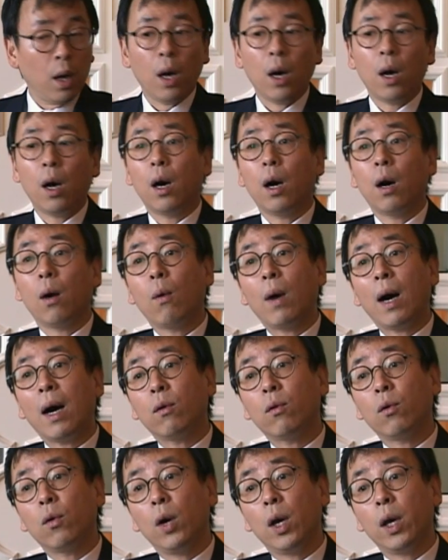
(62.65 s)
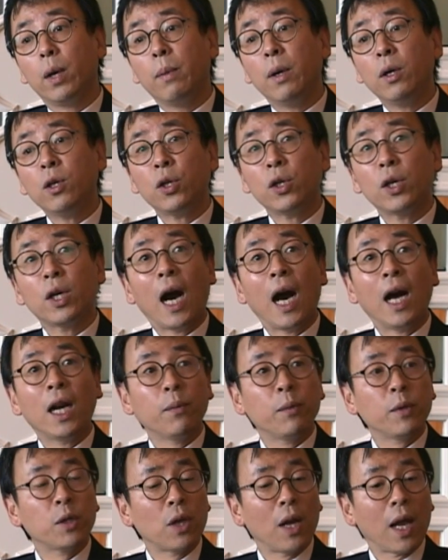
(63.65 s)
While emerging
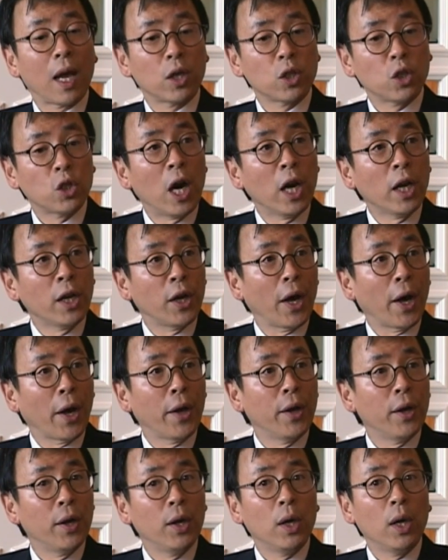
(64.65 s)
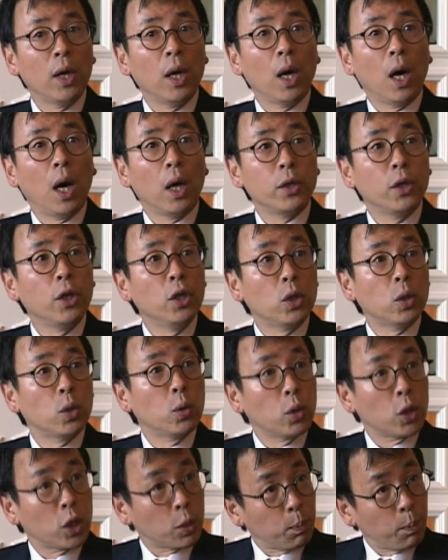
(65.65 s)
economies like China need
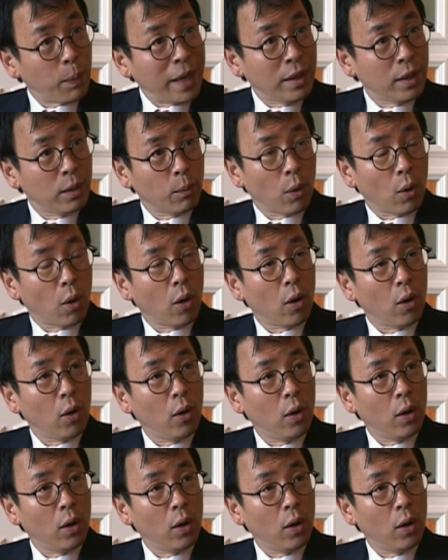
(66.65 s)
to spend more,